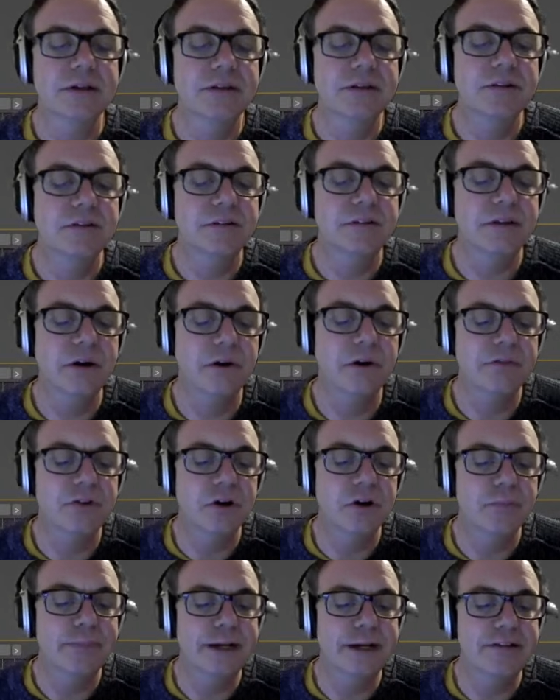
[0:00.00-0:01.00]
So I've
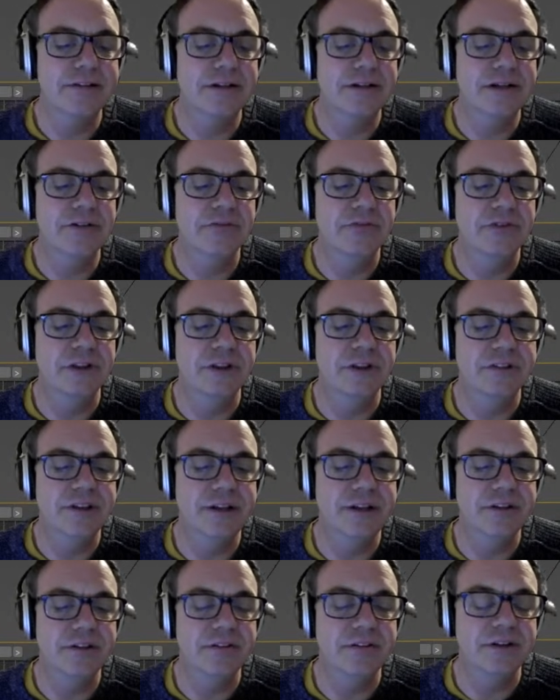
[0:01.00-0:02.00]
got basically for the
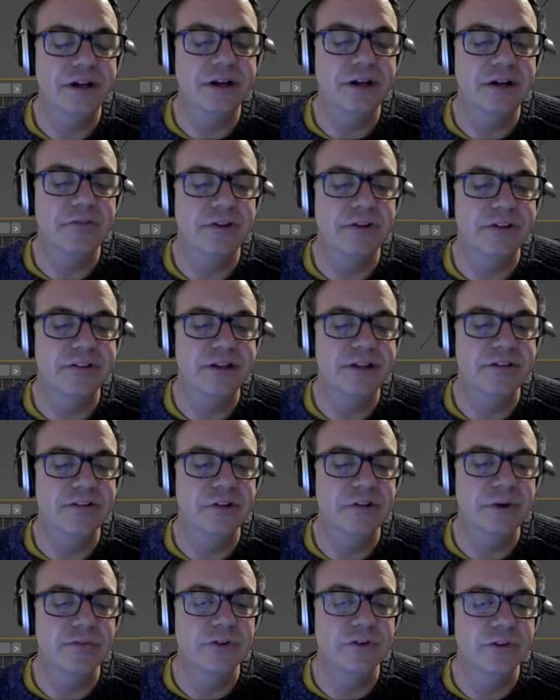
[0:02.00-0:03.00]

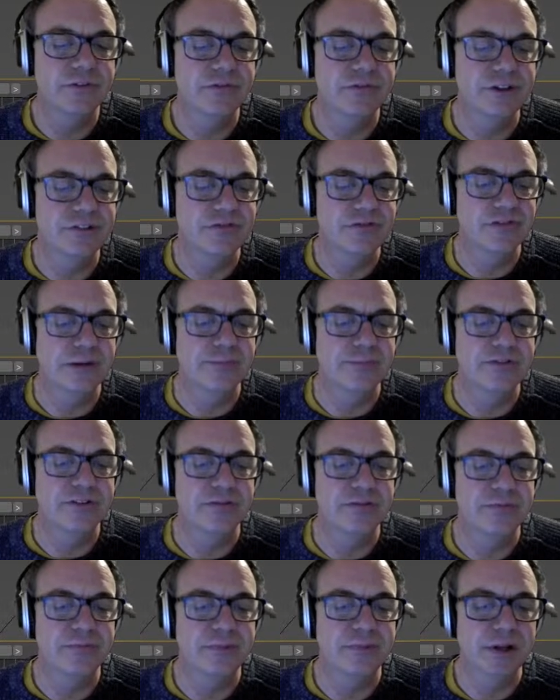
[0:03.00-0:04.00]
tinsel, I've got 3 strips
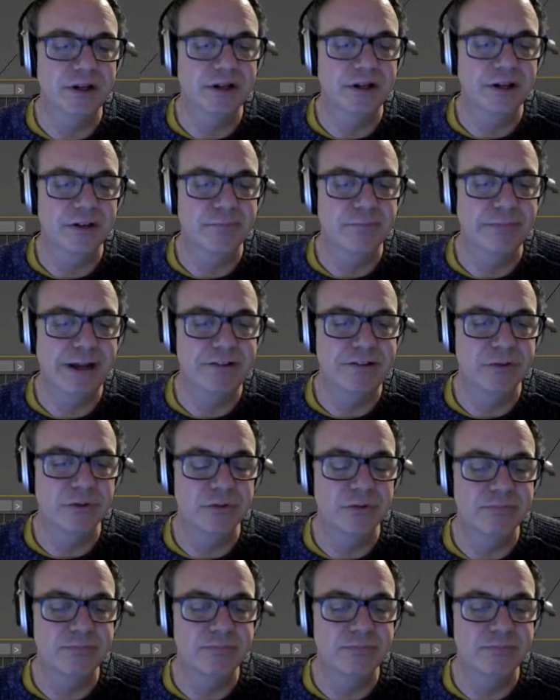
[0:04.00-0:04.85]
of kind of metal